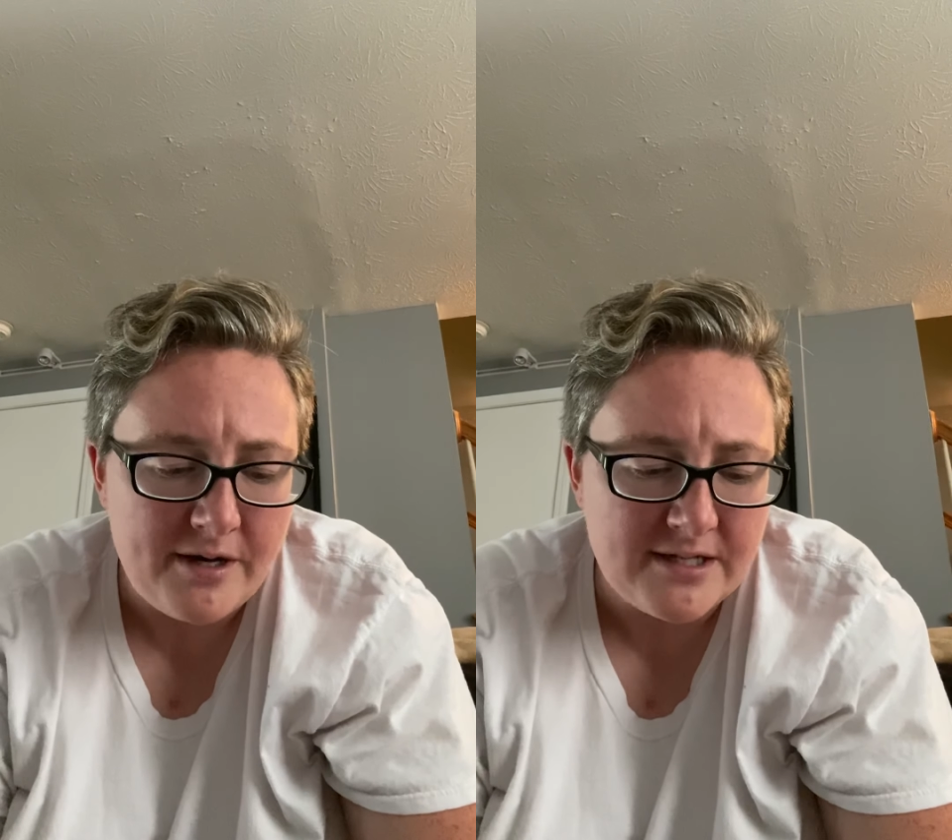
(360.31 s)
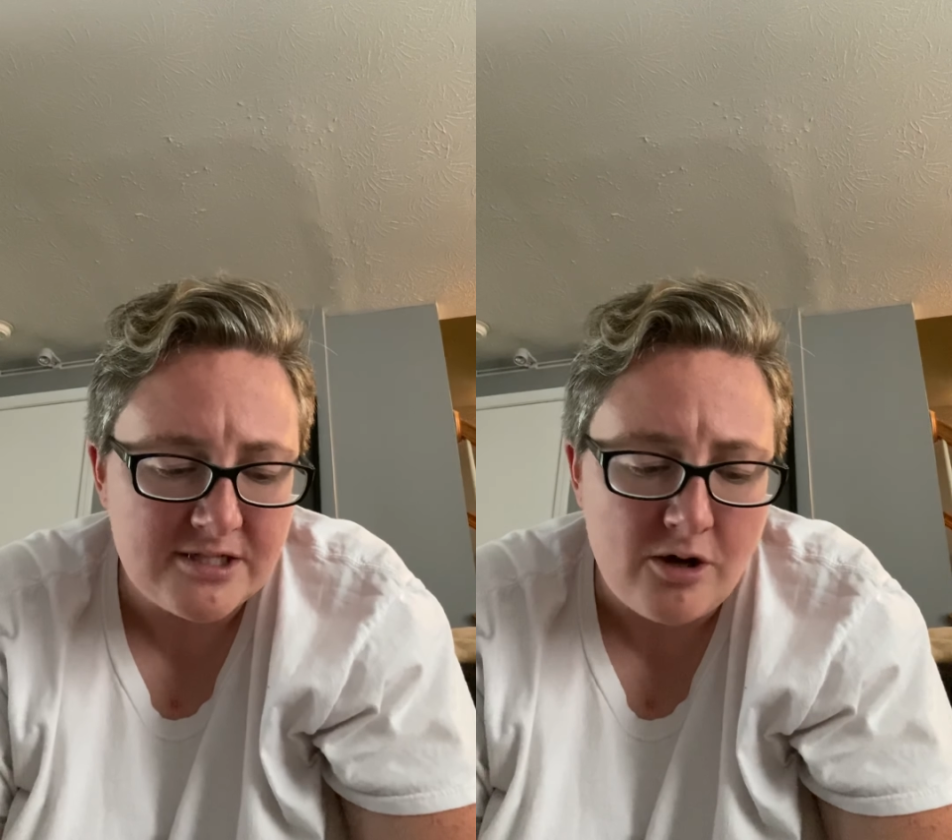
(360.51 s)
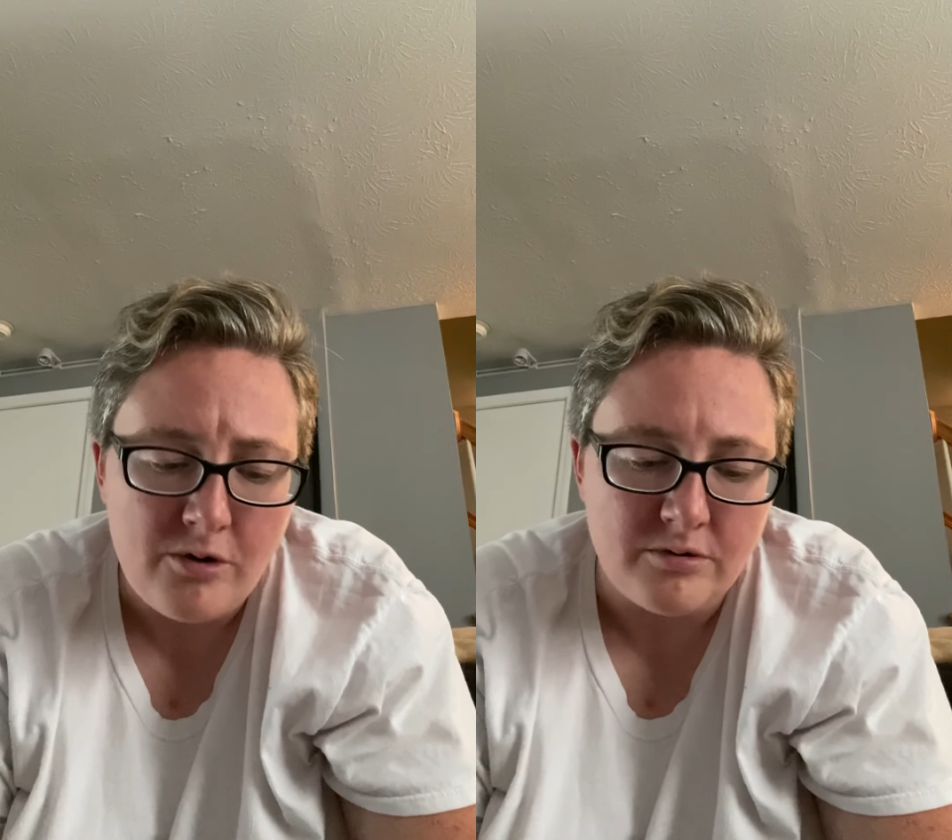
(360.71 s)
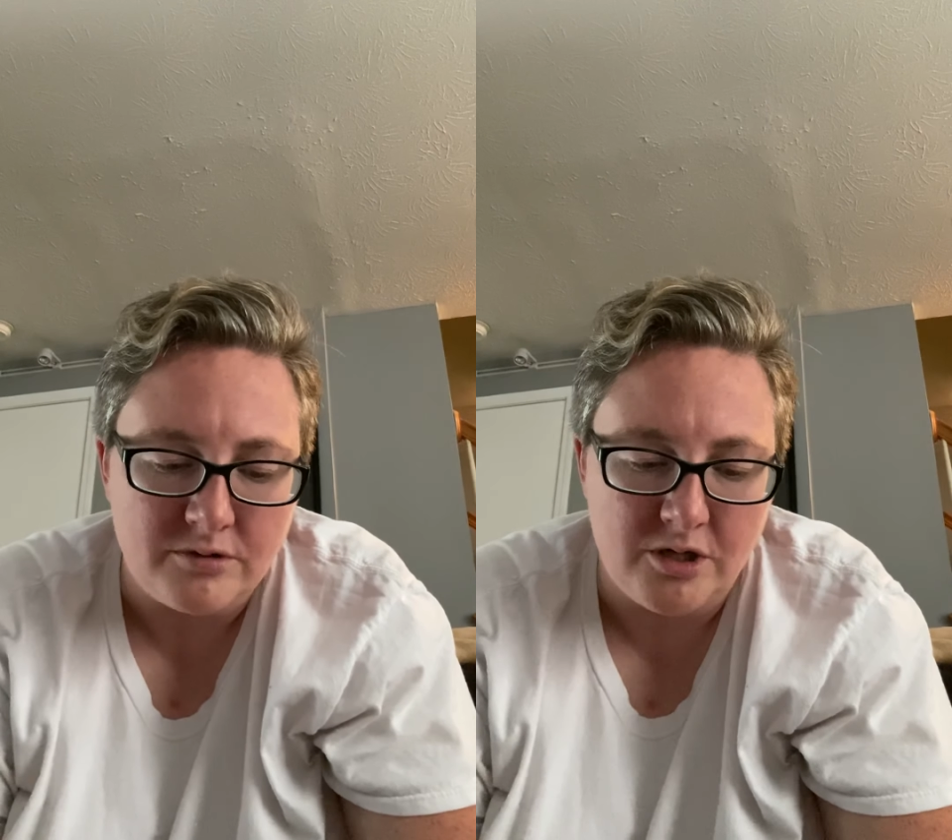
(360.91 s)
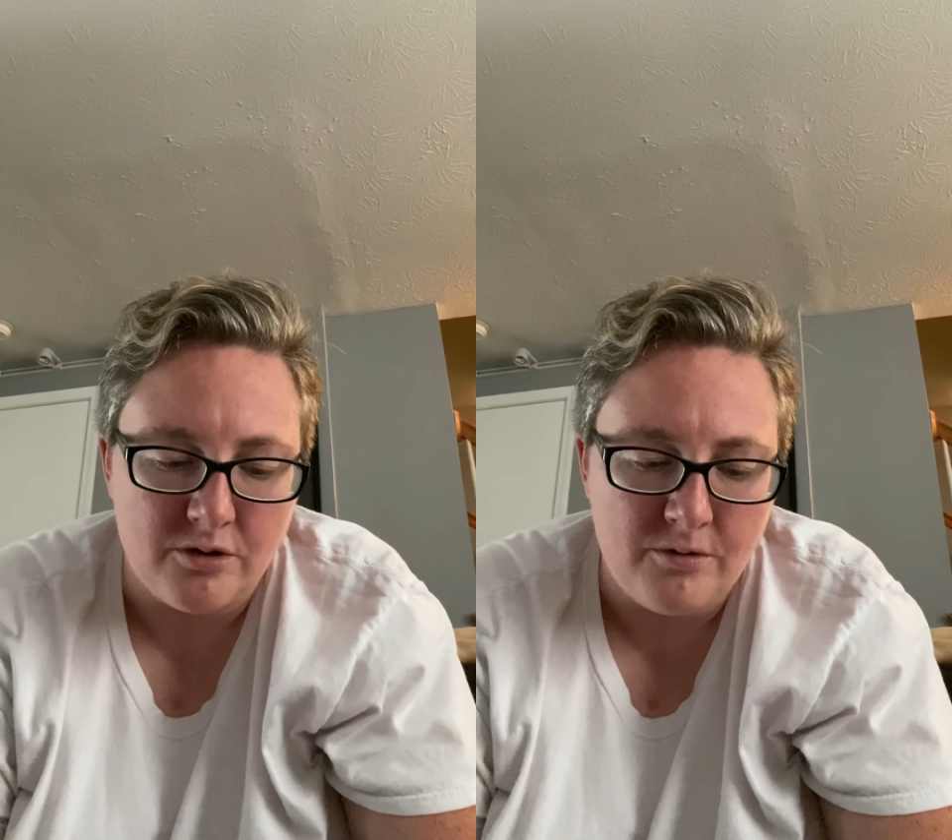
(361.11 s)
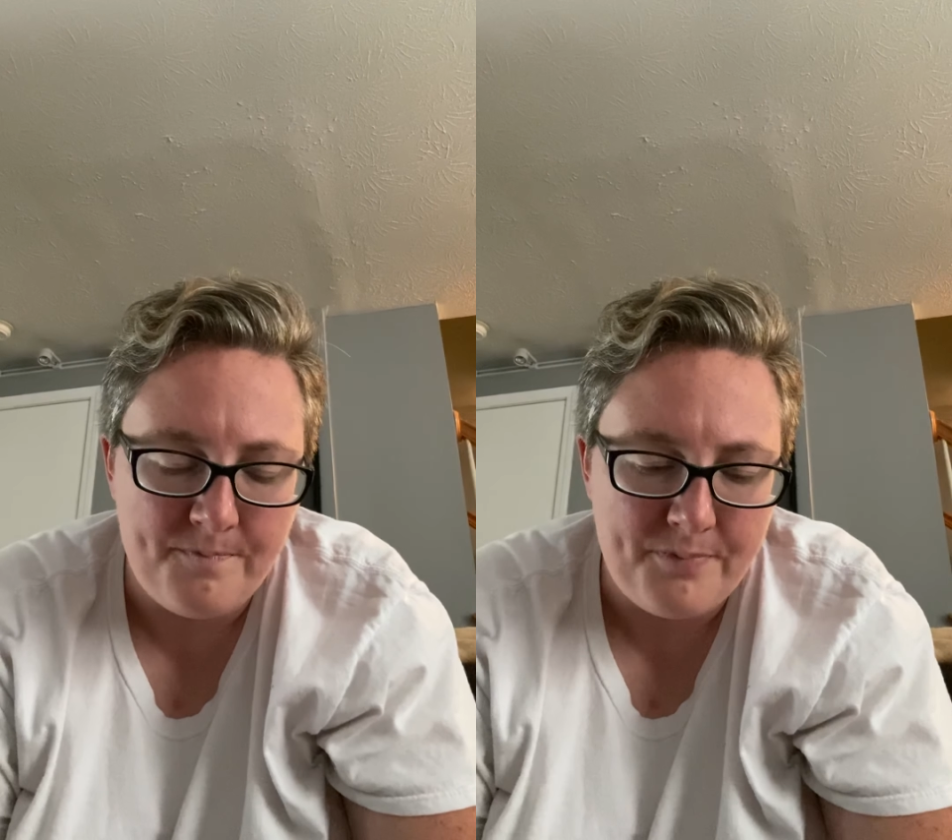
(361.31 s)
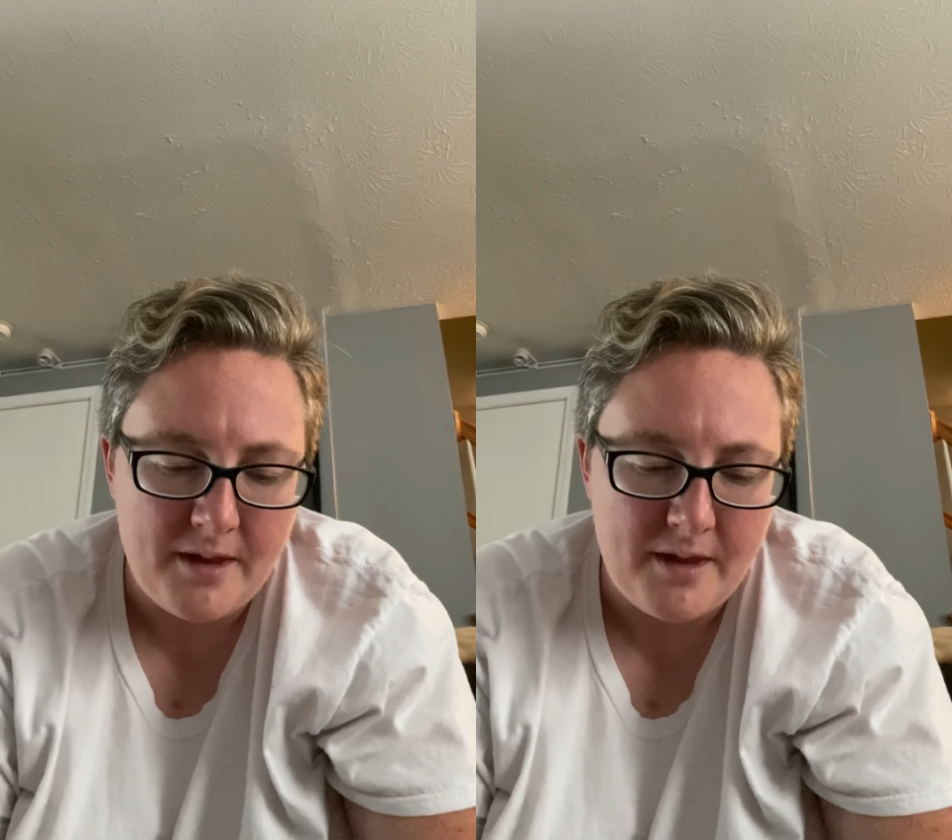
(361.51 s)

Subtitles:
to startle you.